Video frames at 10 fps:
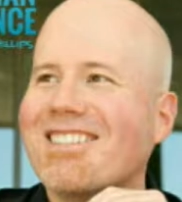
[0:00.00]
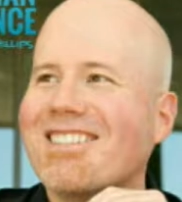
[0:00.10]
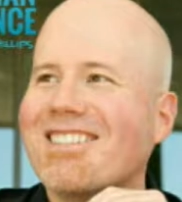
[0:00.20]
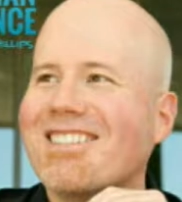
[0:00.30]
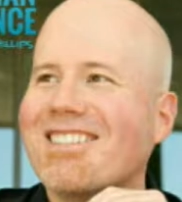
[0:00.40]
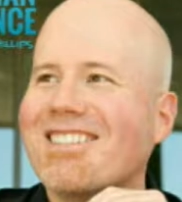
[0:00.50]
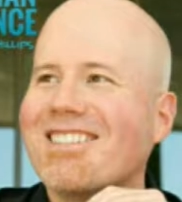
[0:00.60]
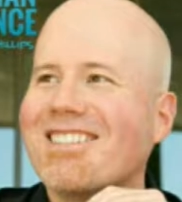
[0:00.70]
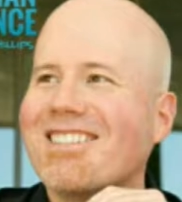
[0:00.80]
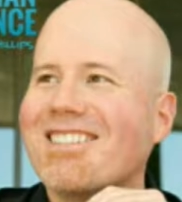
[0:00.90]

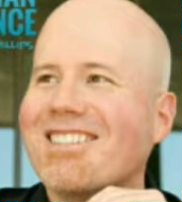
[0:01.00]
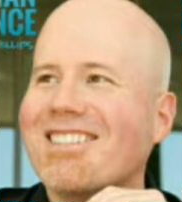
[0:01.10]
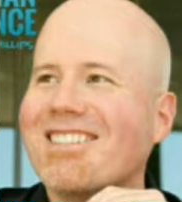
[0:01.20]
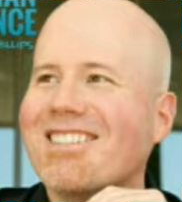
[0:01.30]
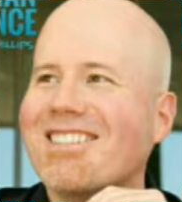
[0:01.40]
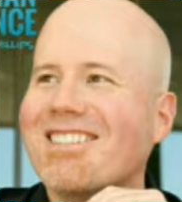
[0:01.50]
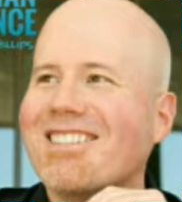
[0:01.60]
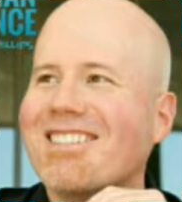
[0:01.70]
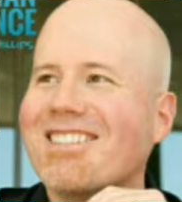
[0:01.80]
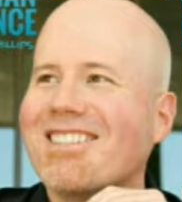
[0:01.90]

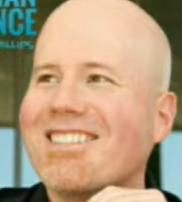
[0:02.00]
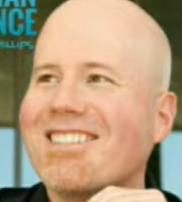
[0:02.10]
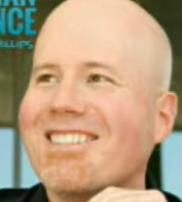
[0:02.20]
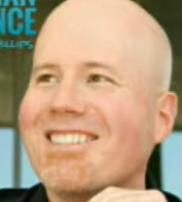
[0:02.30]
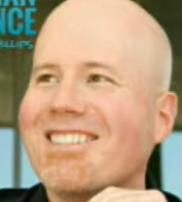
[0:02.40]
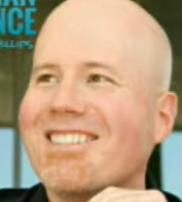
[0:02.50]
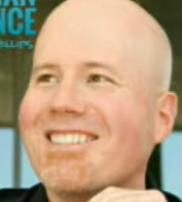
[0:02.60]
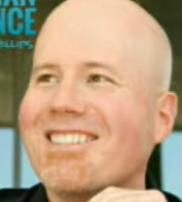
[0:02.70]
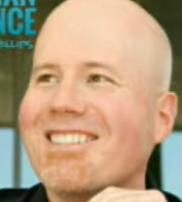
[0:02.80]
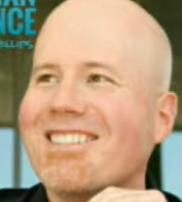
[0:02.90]

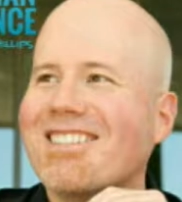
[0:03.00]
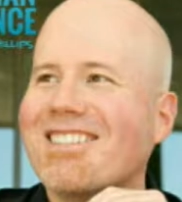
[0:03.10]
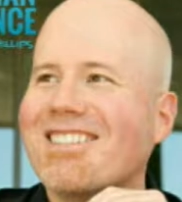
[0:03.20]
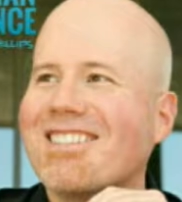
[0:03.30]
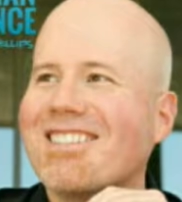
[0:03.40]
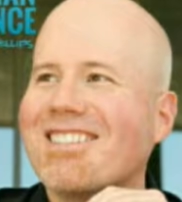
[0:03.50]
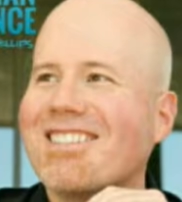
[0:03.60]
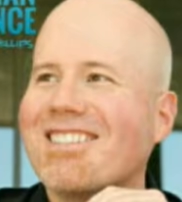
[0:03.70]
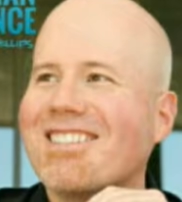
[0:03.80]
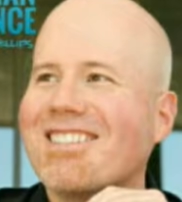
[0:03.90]

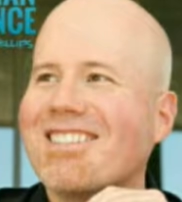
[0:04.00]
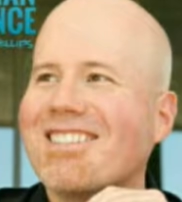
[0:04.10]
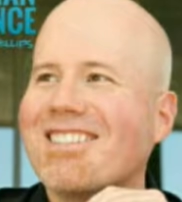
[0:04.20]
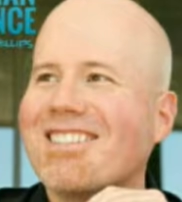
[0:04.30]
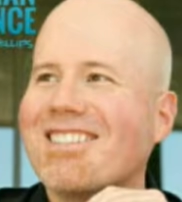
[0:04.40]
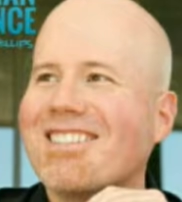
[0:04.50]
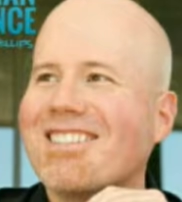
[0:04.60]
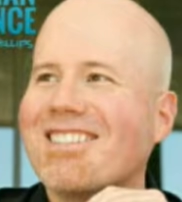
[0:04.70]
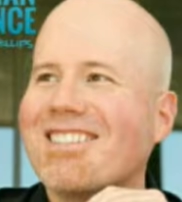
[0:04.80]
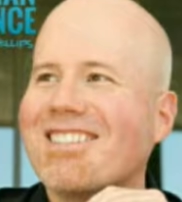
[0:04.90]

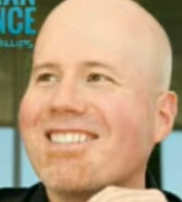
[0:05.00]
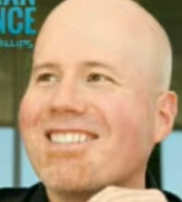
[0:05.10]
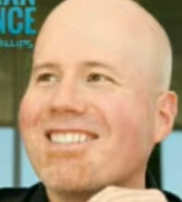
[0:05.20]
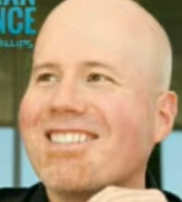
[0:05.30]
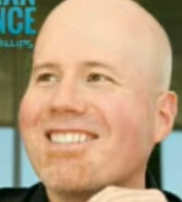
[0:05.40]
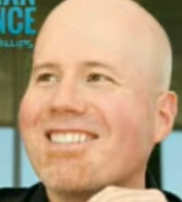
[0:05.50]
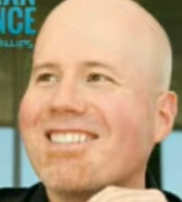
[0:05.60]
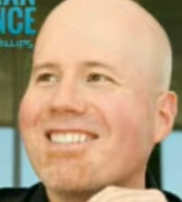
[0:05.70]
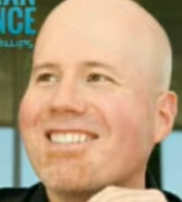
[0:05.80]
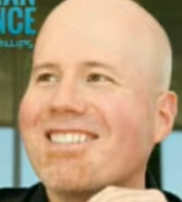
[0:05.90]

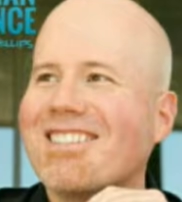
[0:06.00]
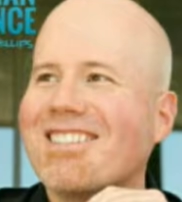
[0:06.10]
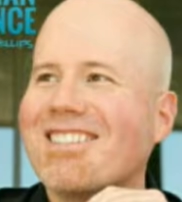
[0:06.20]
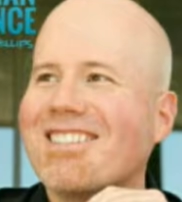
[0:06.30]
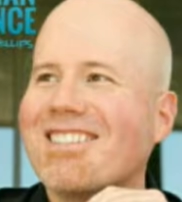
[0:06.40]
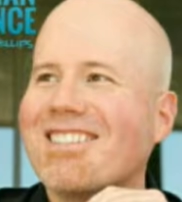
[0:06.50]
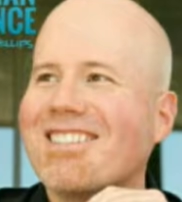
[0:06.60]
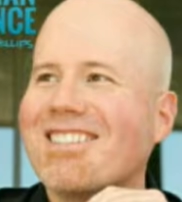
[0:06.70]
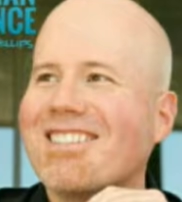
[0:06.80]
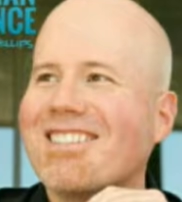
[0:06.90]

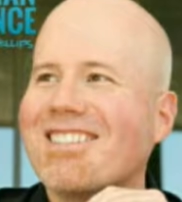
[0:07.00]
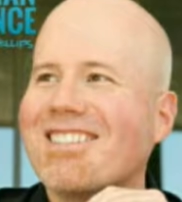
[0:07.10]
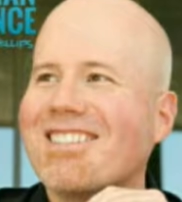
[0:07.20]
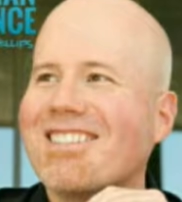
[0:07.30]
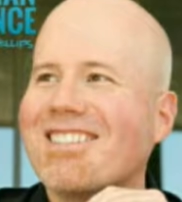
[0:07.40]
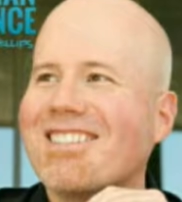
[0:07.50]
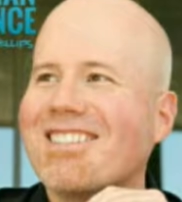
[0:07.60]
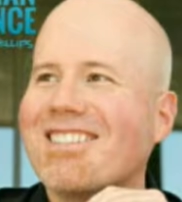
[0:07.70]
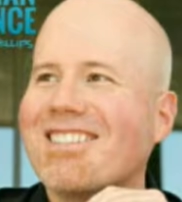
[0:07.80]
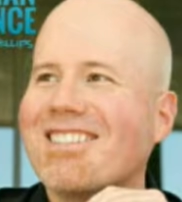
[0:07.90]
The face doesn't move, so there is nothing to read.